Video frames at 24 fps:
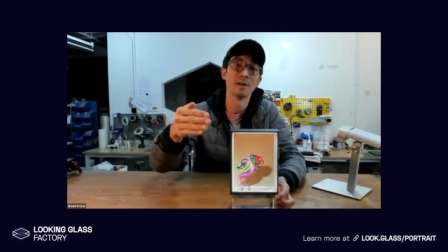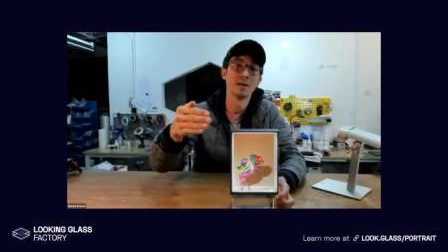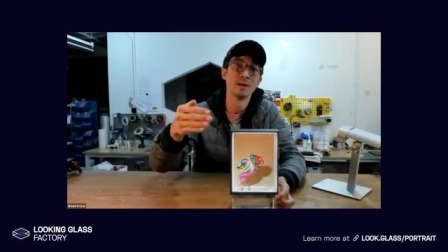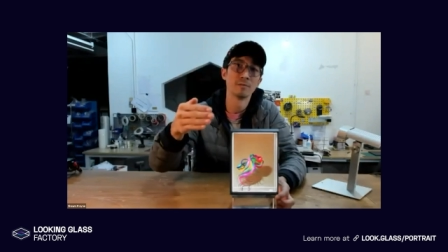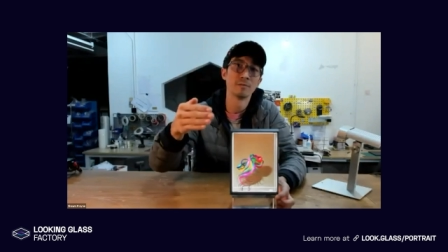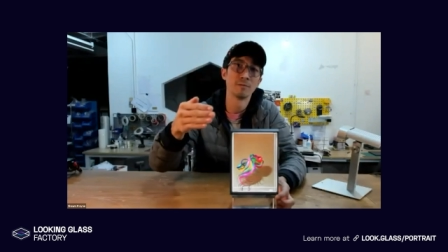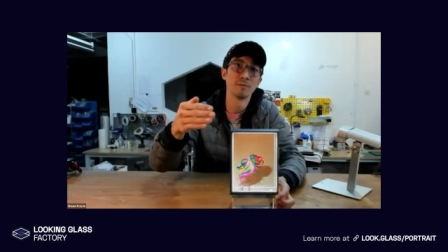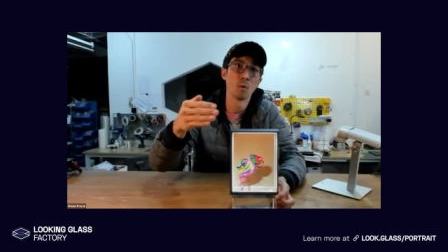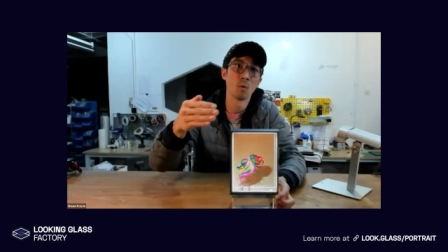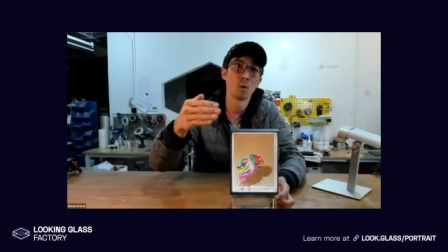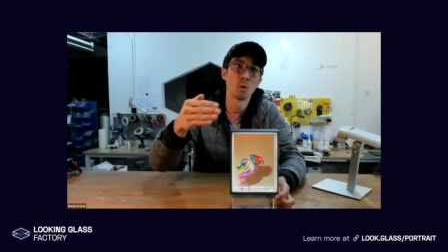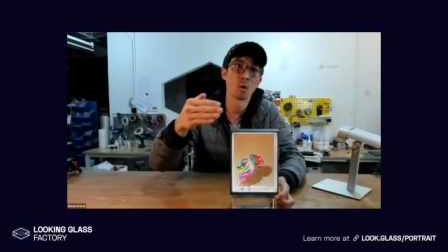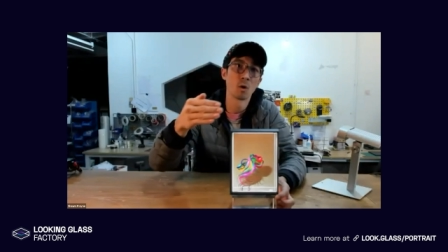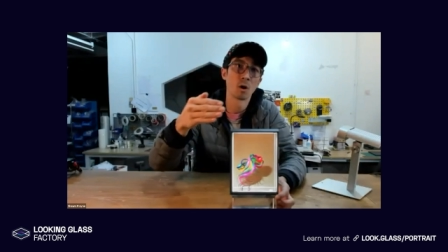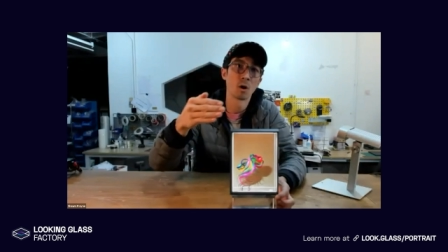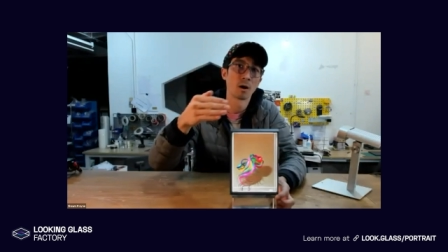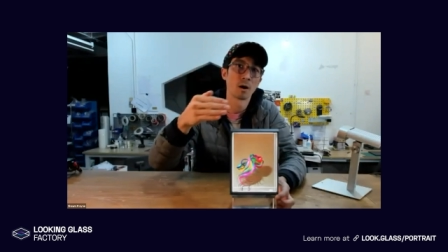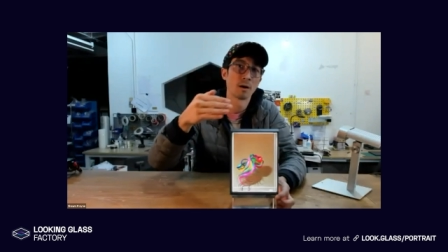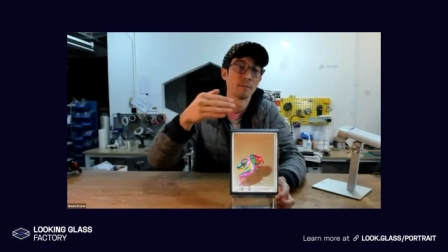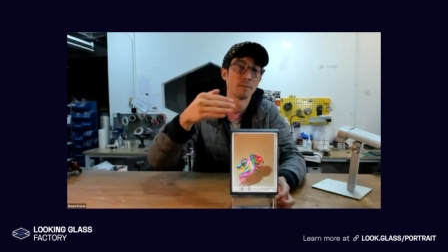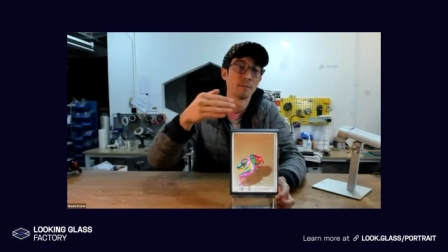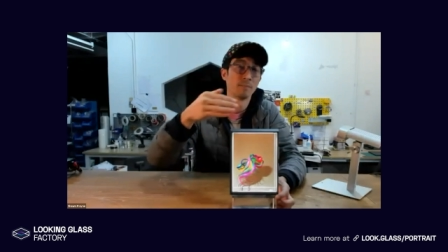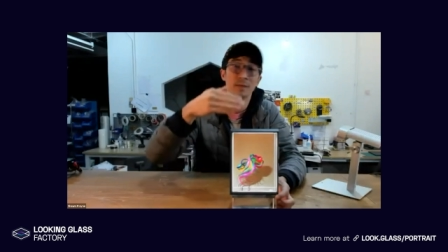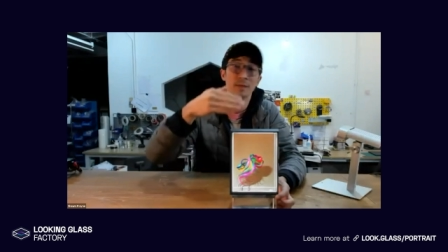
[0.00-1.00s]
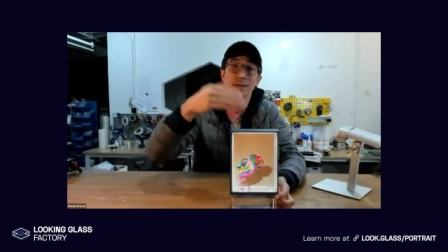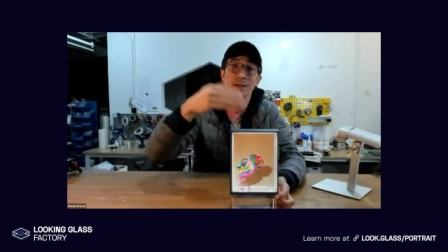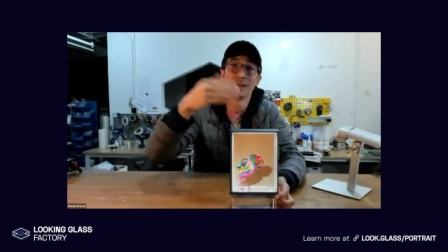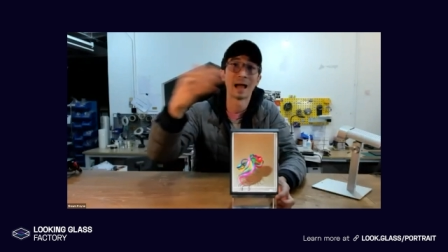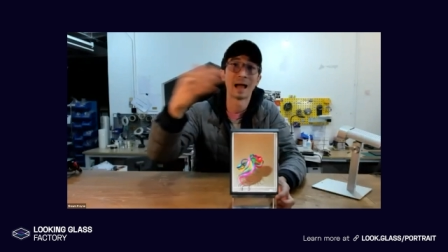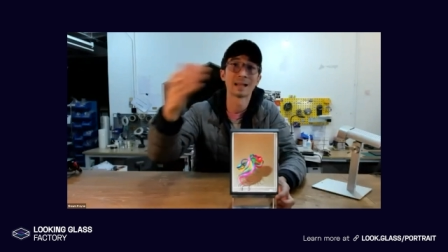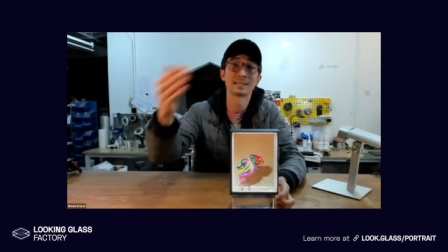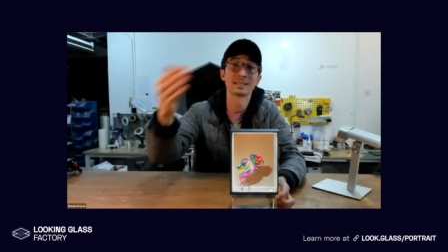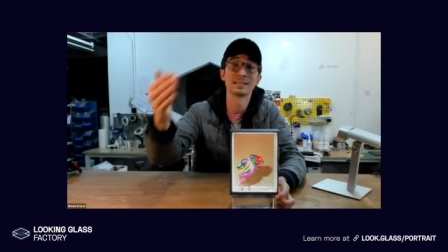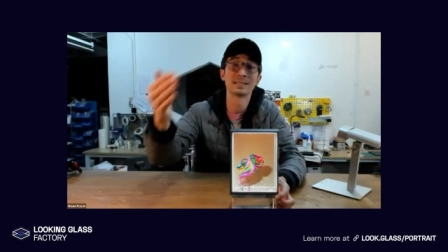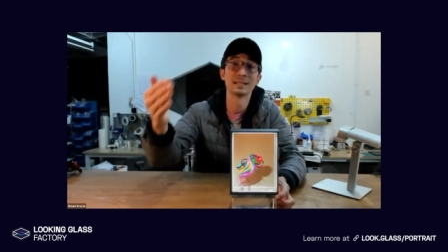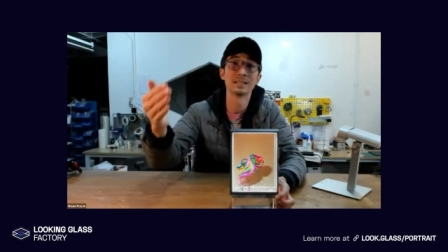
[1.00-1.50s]
for the
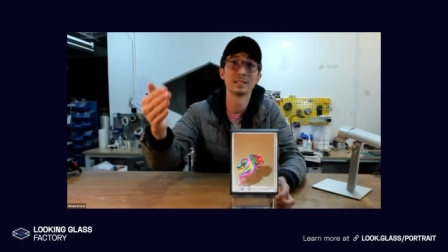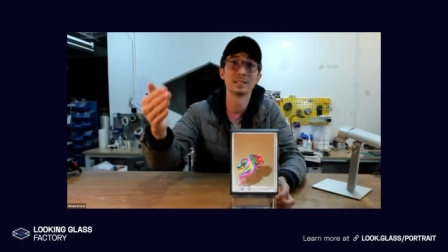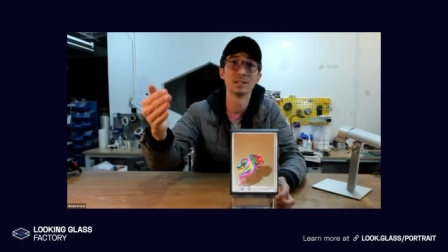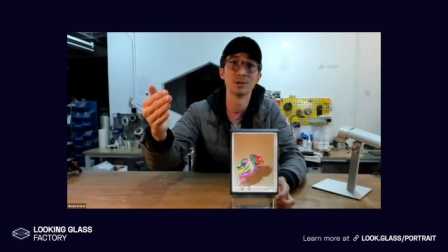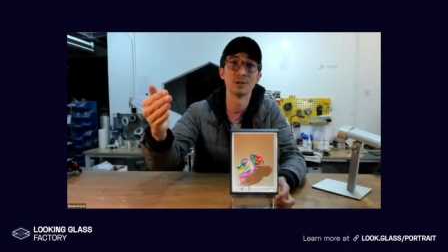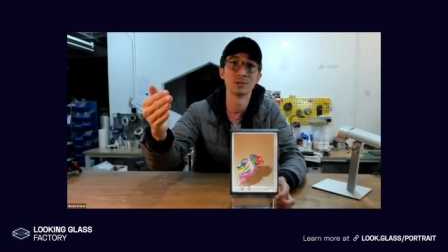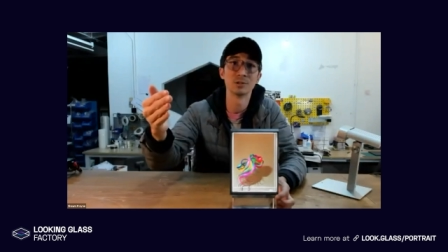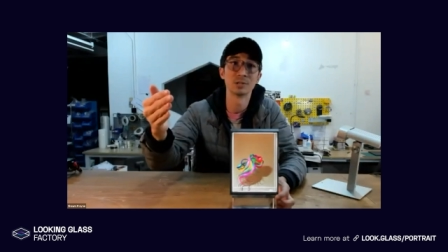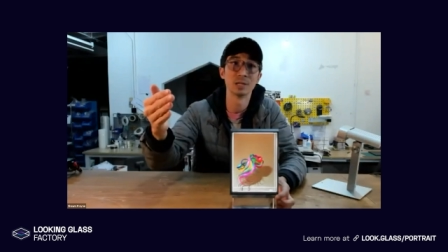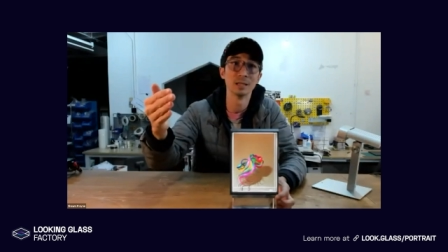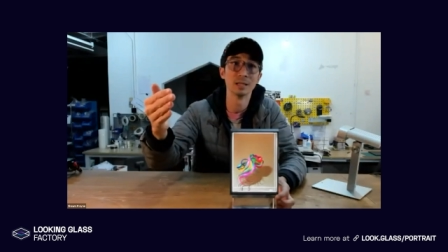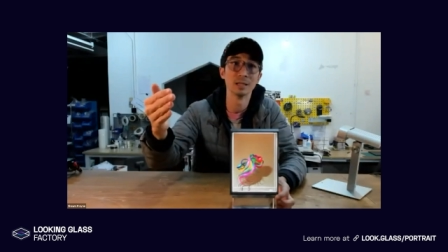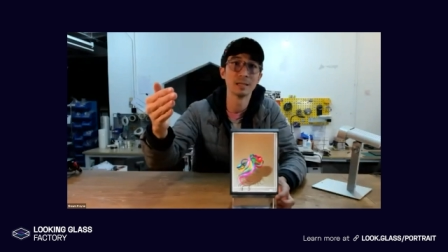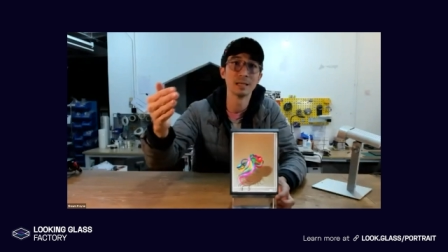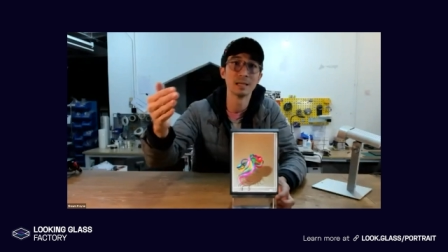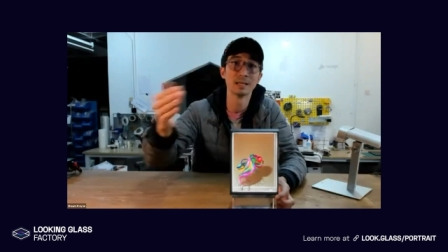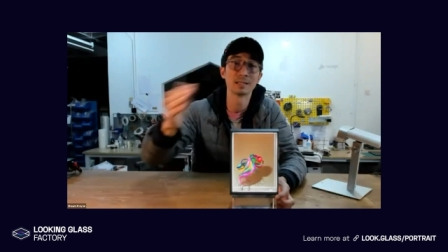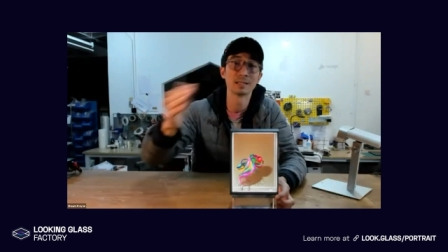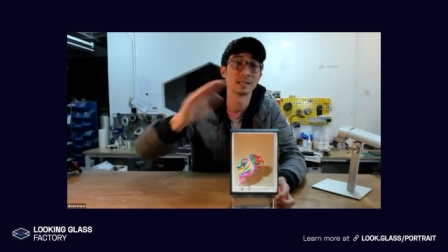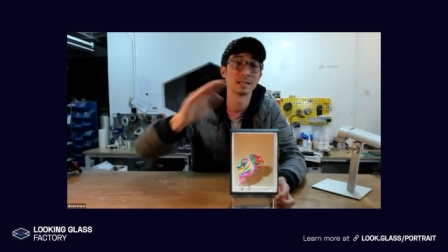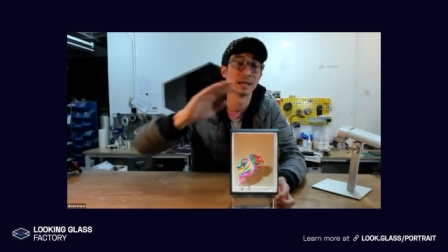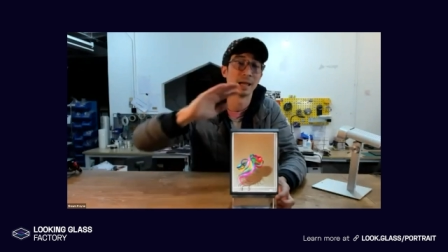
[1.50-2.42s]
last six years at least,